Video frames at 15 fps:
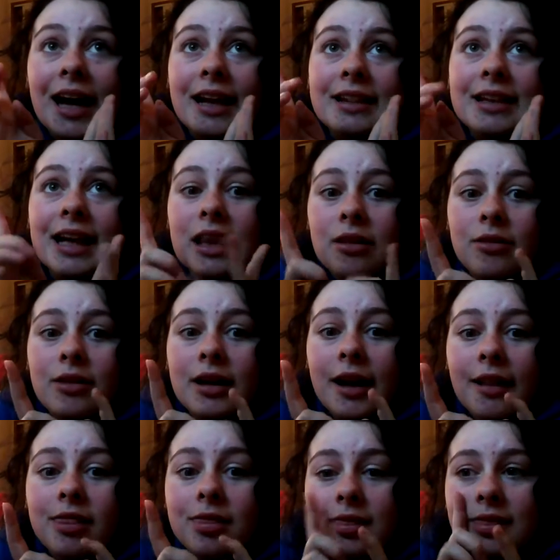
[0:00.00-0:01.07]
And the other one,
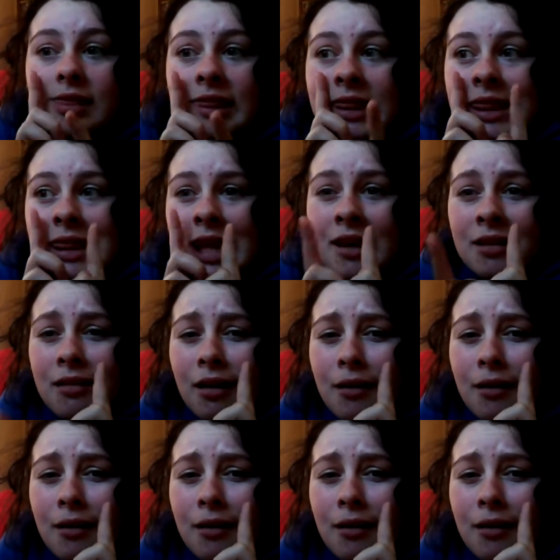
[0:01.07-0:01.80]
I think,